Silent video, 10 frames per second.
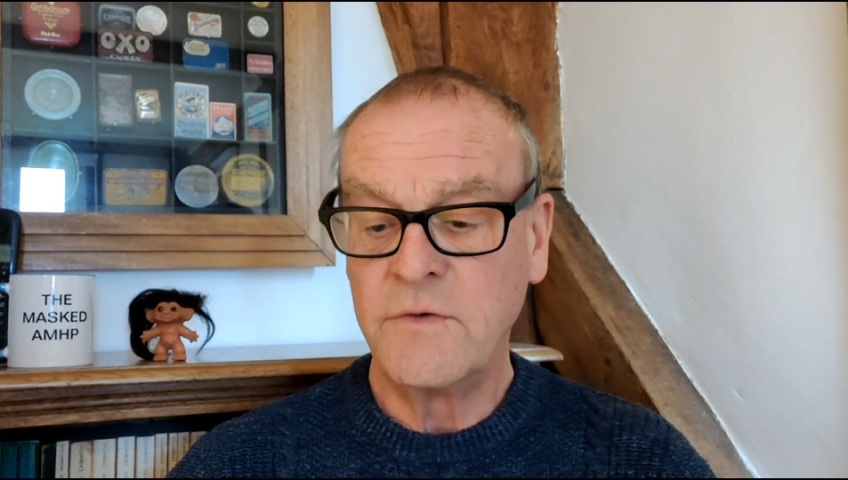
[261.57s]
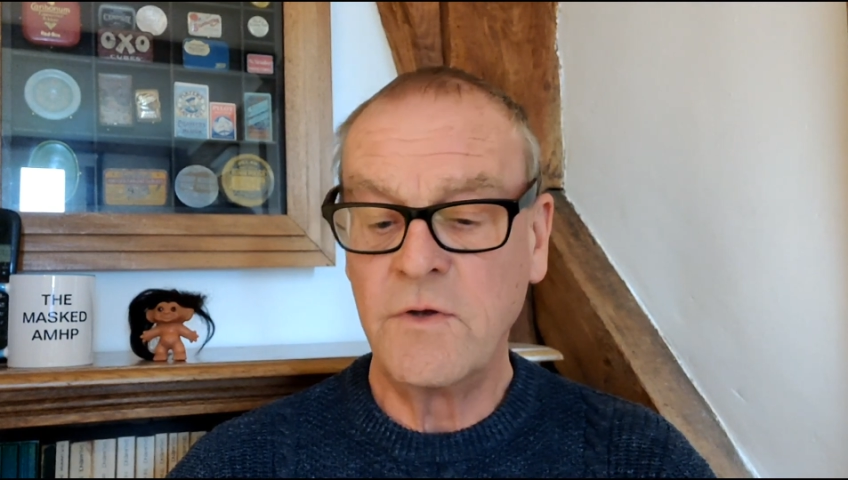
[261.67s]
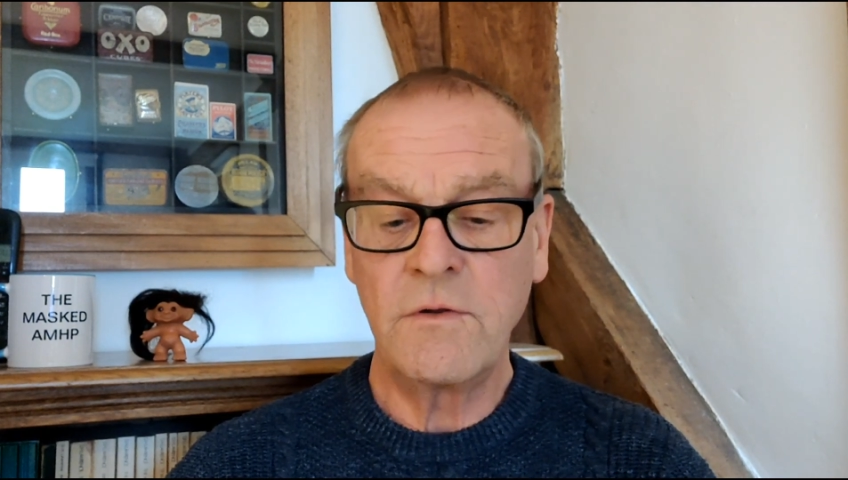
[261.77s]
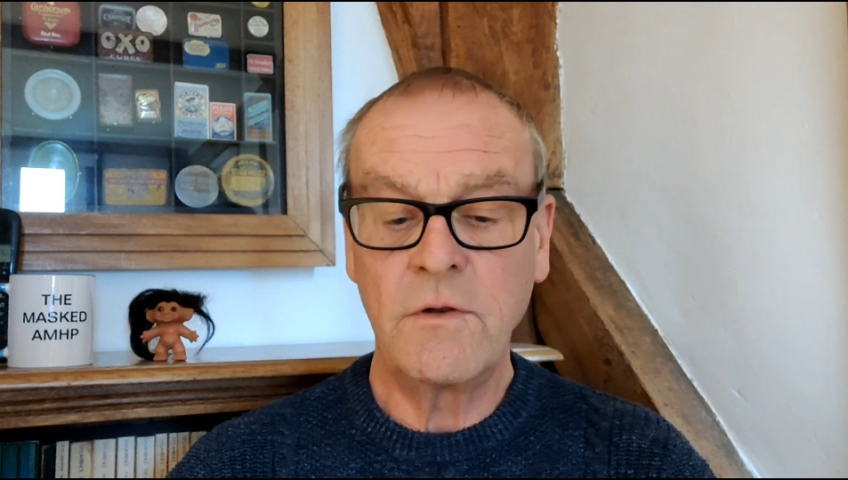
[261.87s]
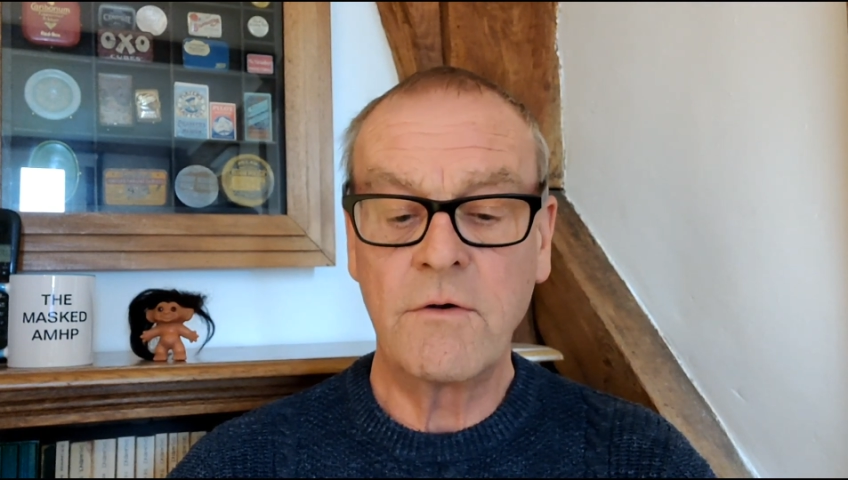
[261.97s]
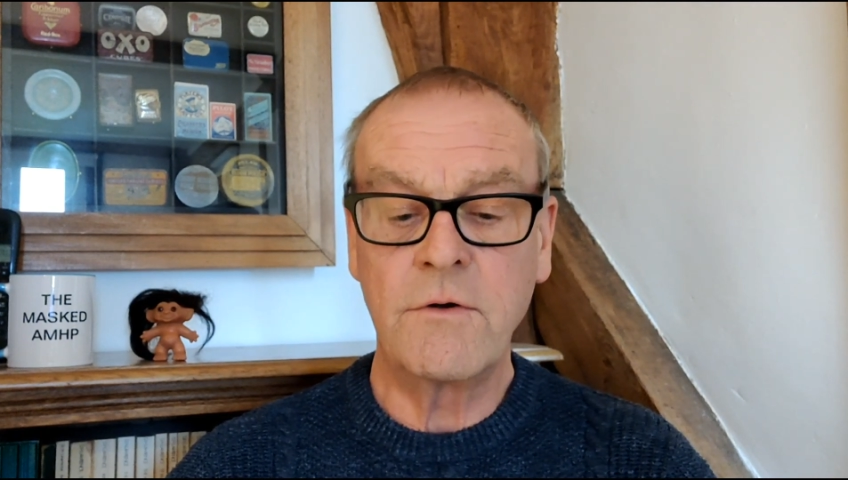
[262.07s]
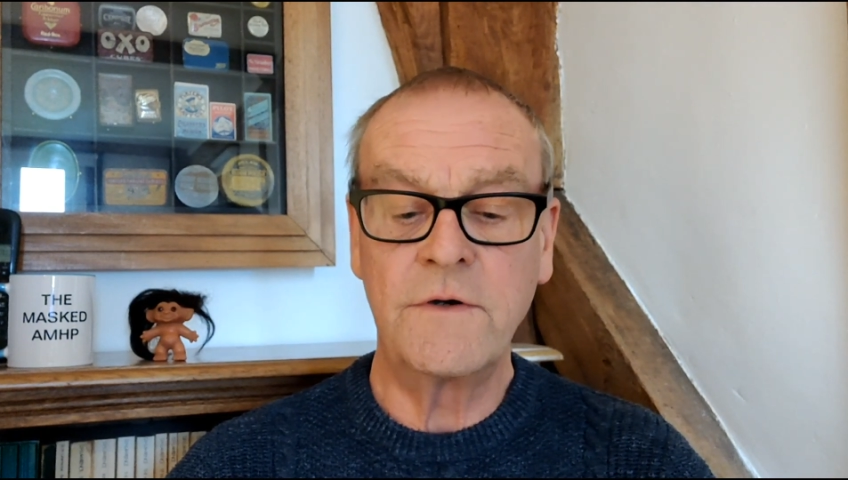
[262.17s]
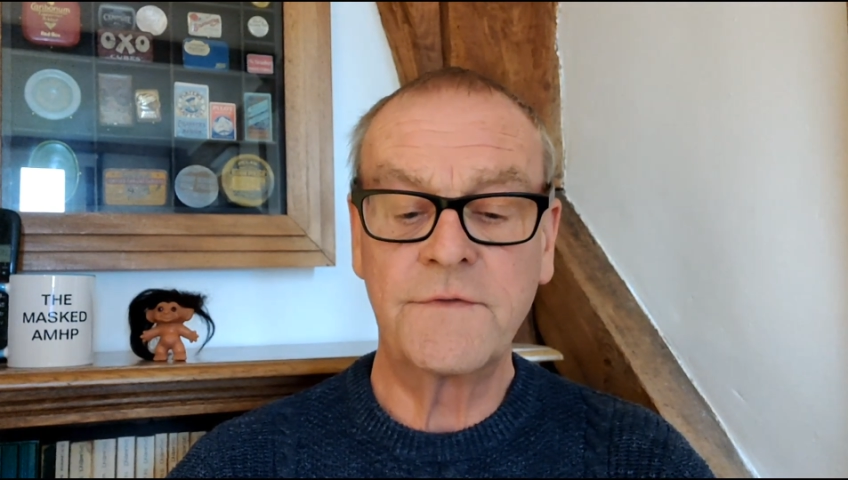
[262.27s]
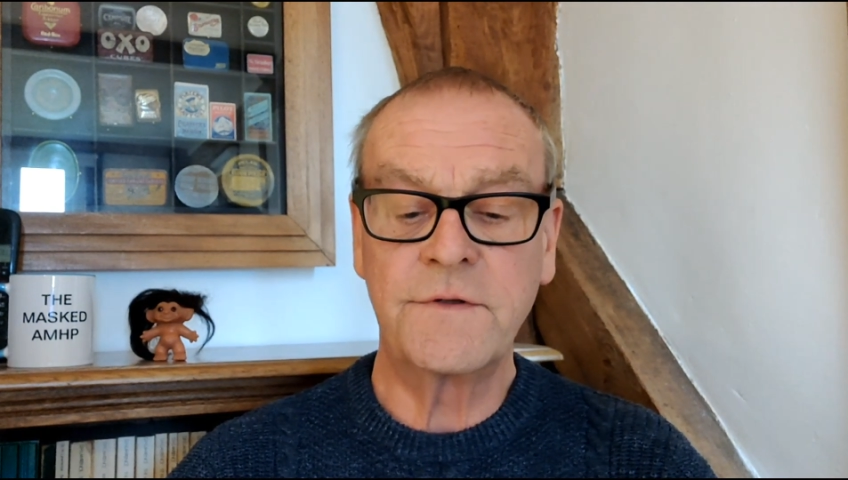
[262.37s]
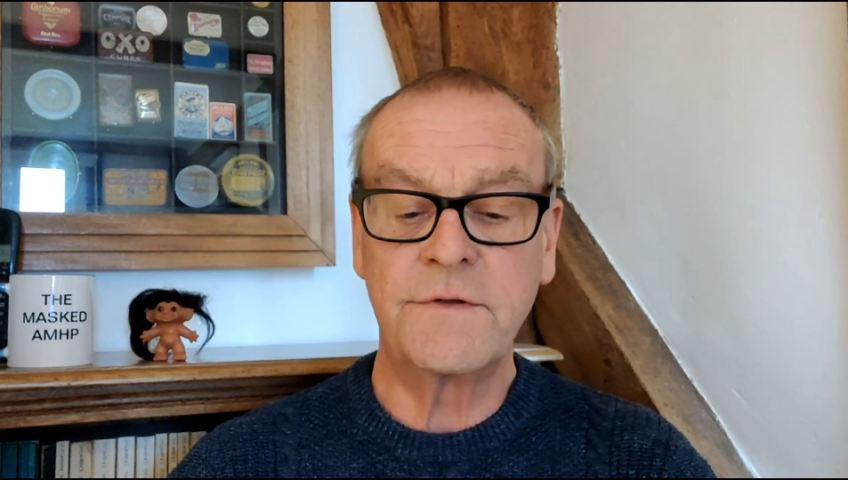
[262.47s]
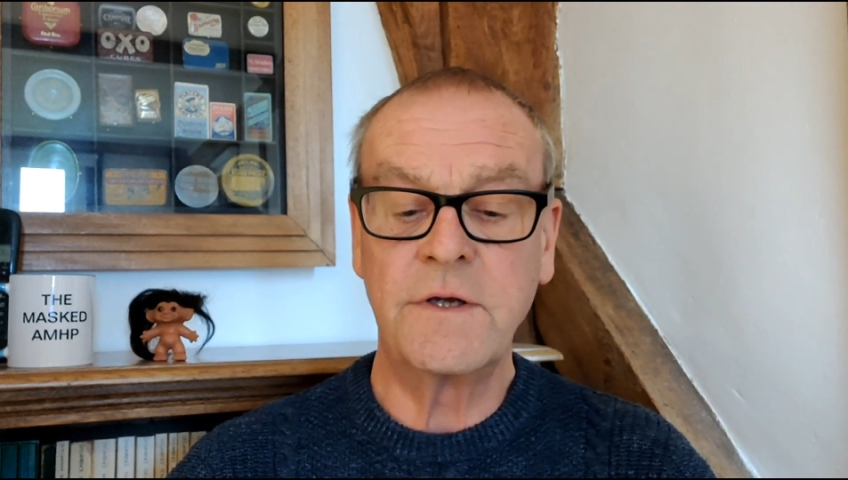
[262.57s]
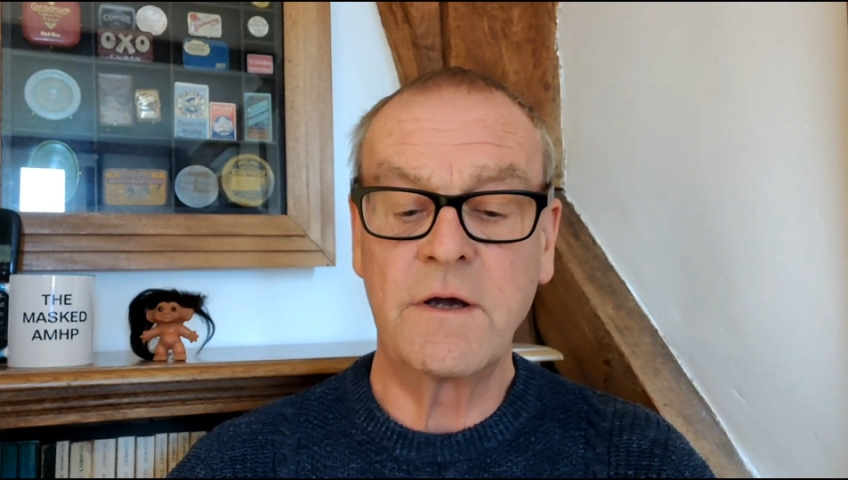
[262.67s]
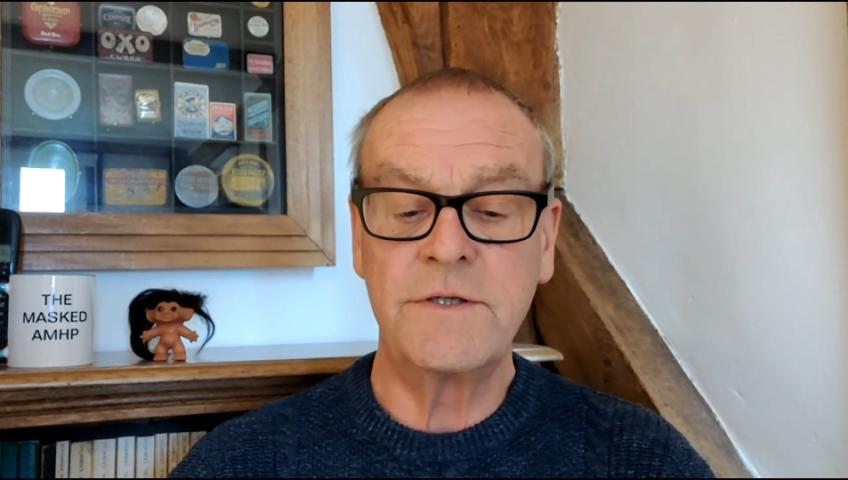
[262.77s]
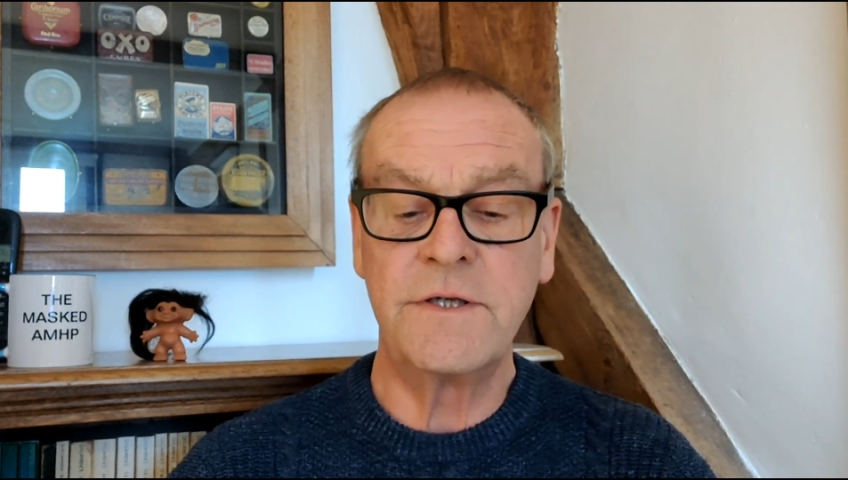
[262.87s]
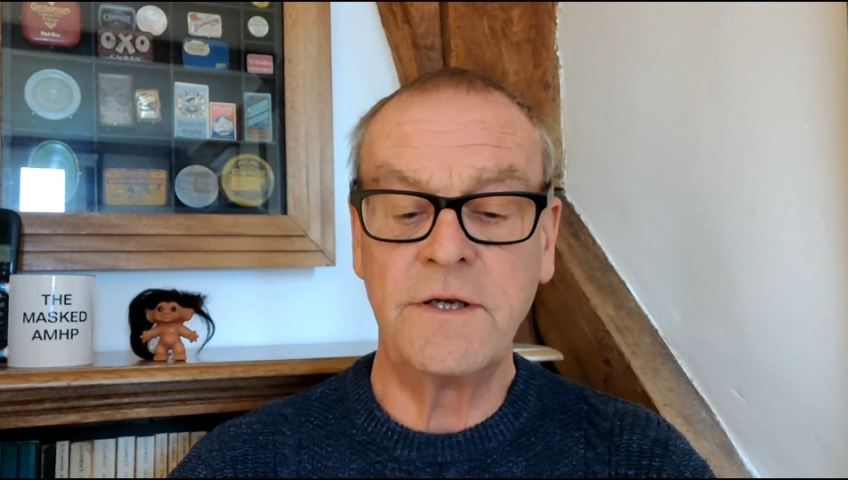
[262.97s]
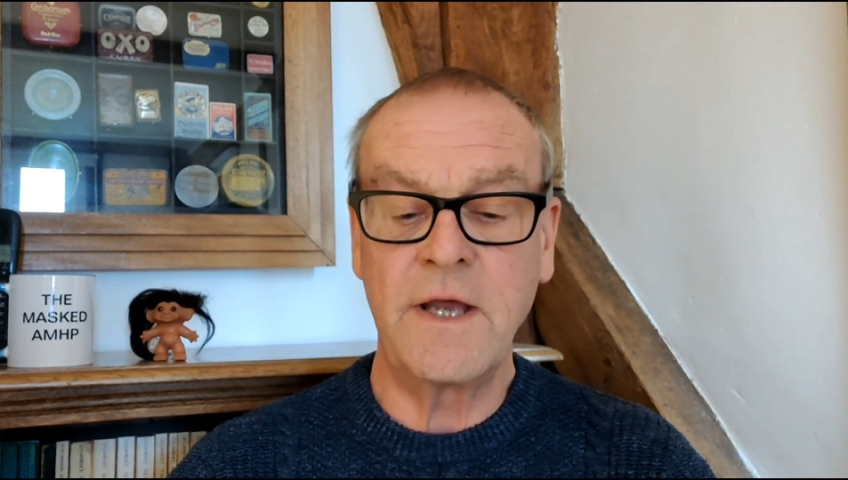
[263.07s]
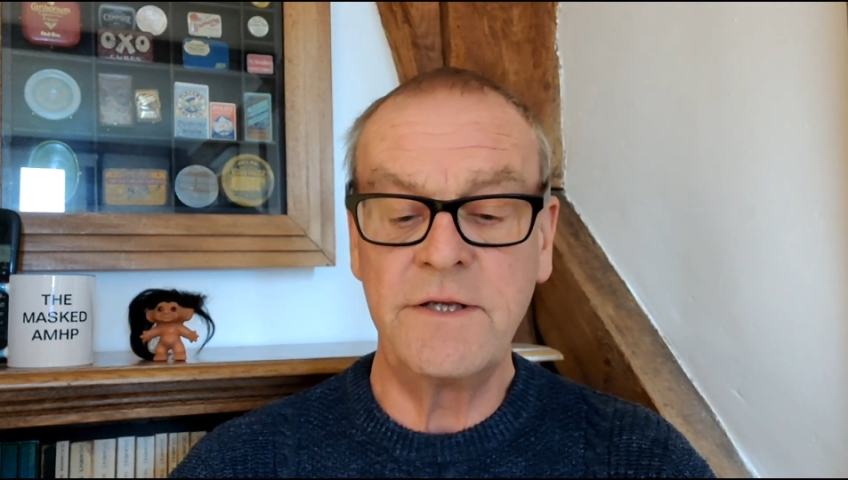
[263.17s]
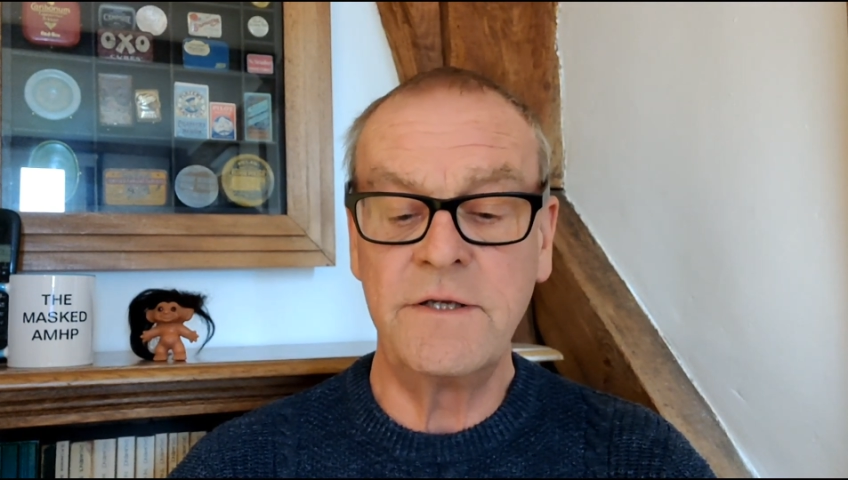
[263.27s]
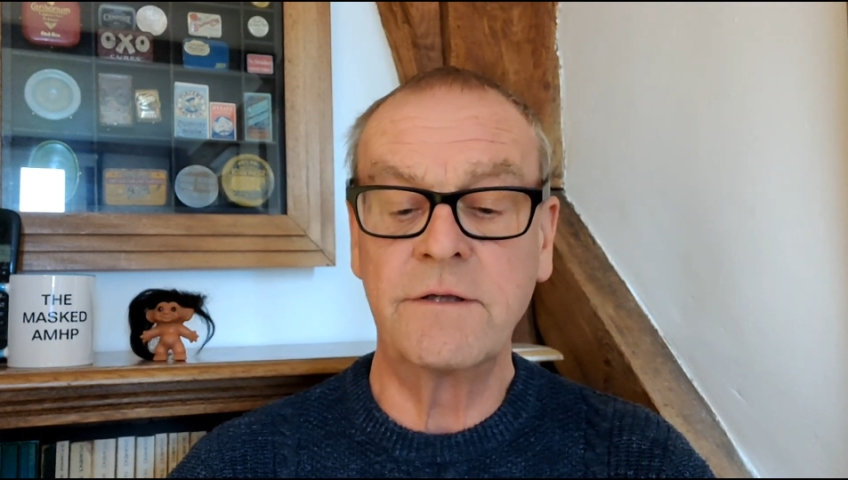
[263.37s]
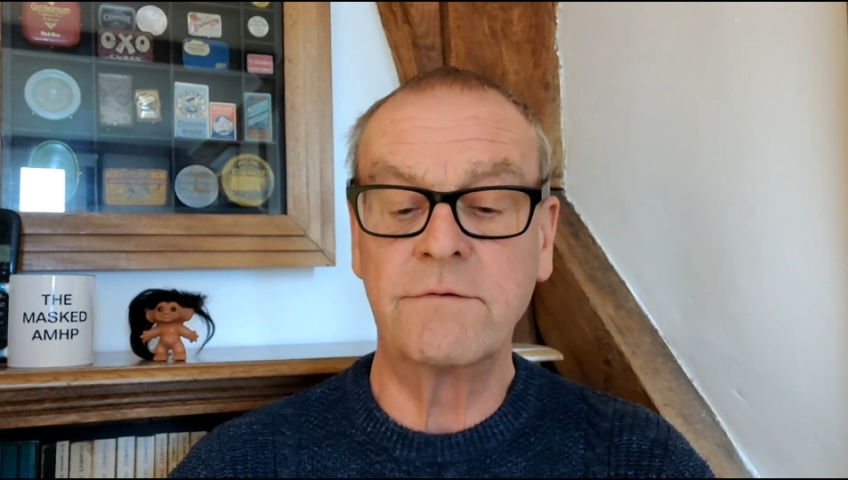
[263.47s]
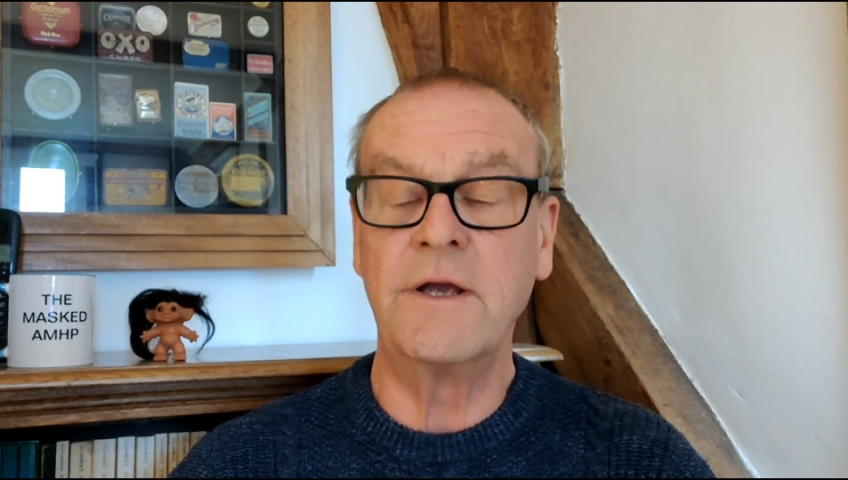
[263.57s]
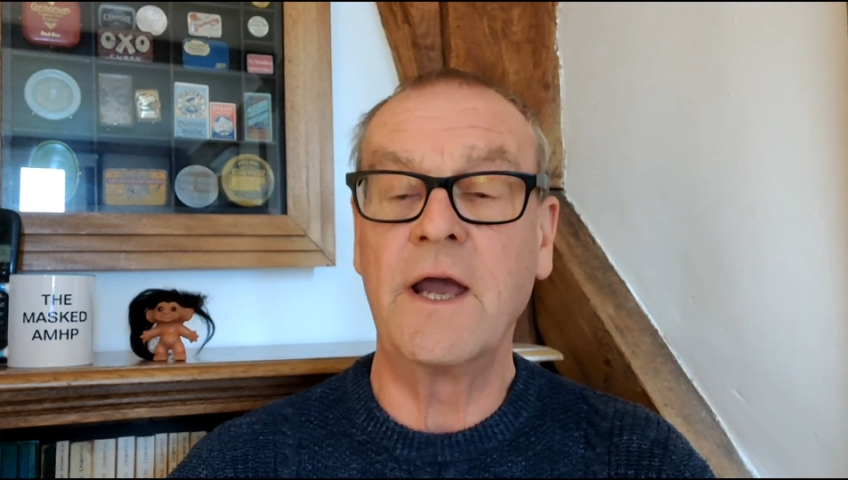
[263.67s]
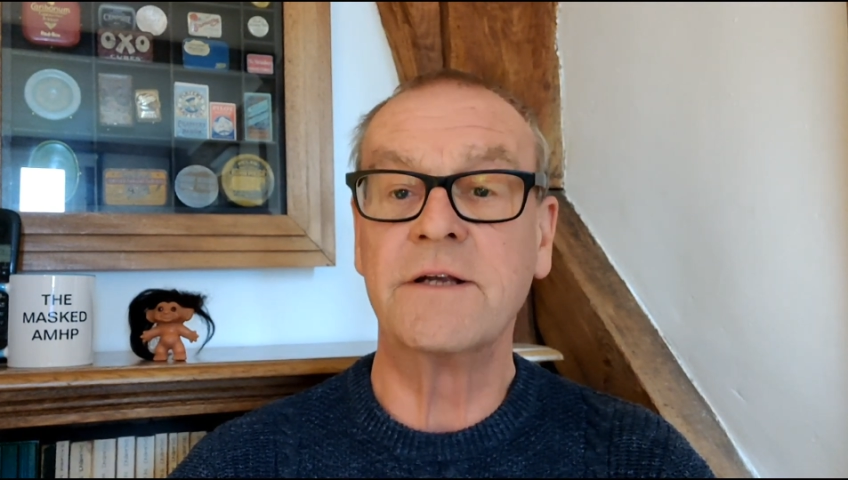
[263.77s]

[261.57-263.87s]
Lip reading: not long after the 1983